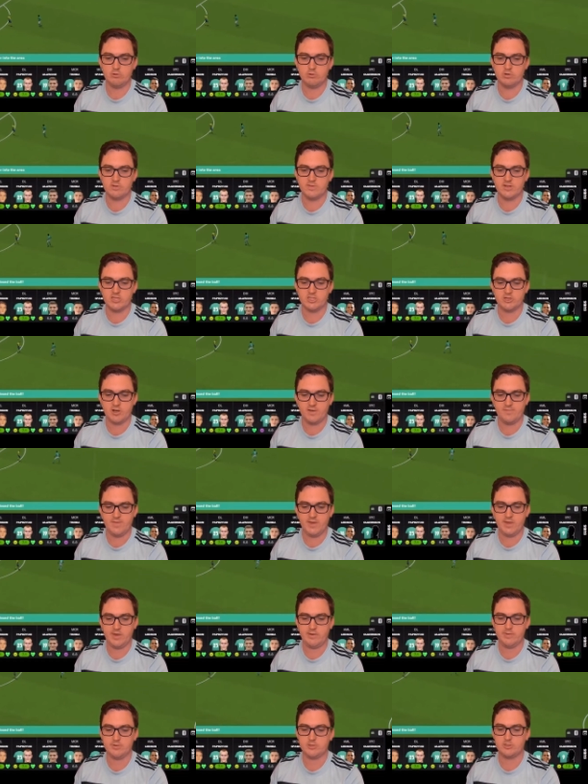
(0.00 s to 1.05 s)
Dordovic, I
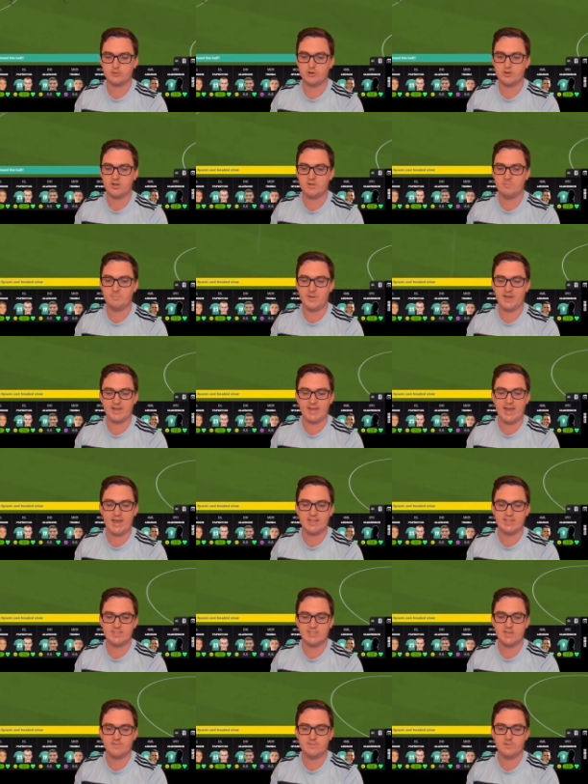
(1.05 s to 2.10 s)
think he was trying to pick
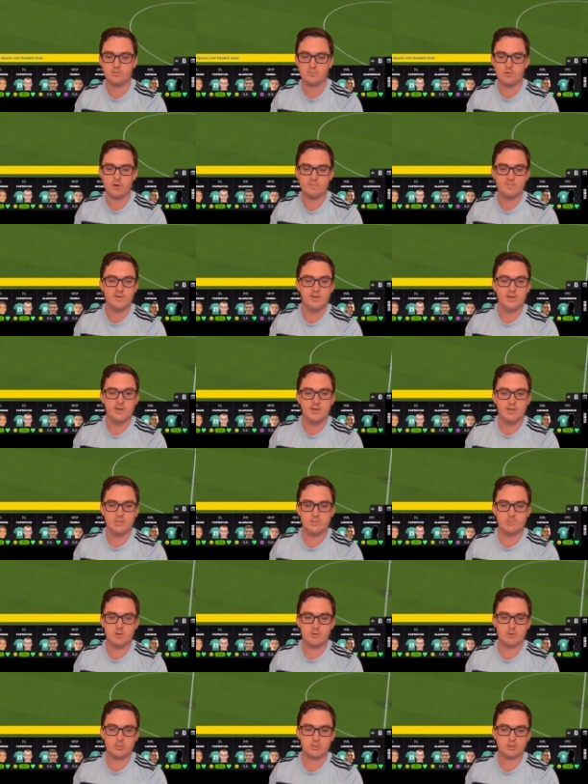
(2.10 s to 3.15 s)
out Zevnarov
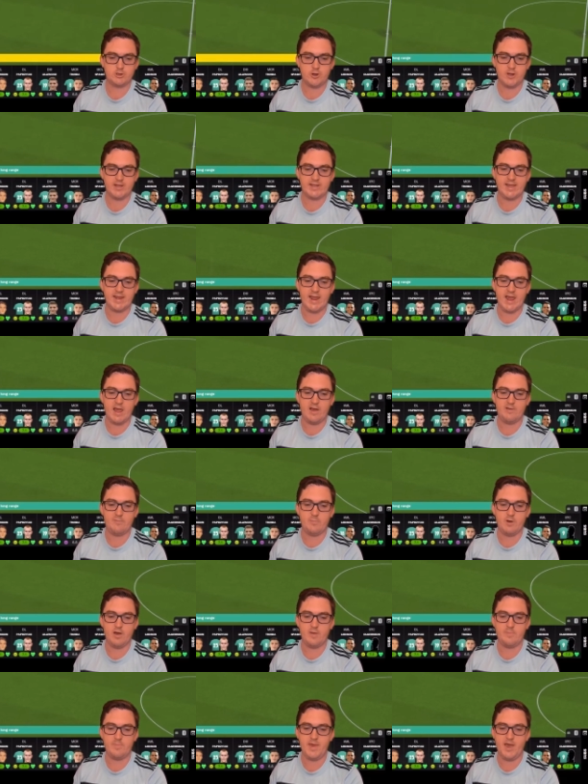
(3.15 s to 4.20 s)
as well as trying to get out of
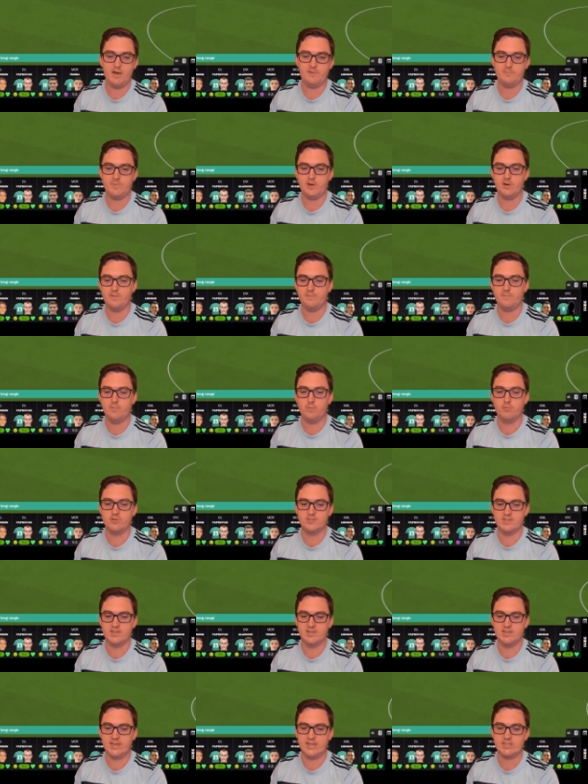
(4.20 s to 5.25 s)
my mouth, but it
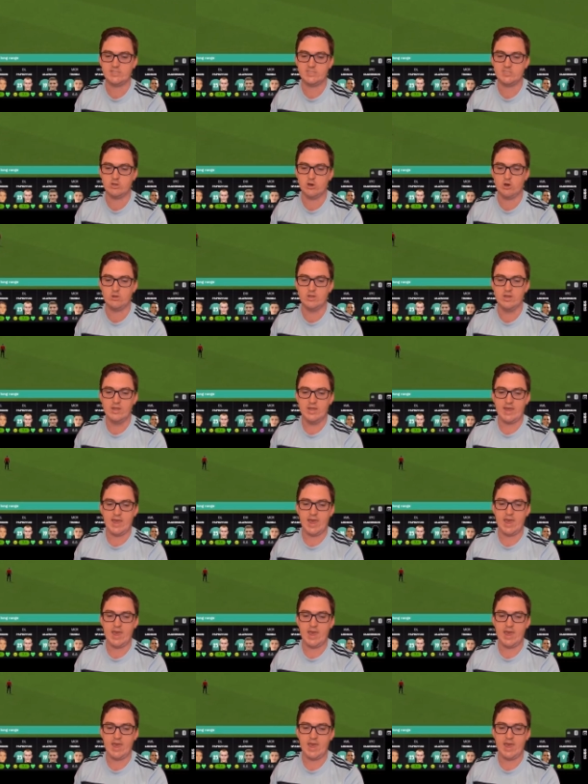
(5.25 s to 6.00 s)
falls to Ledson,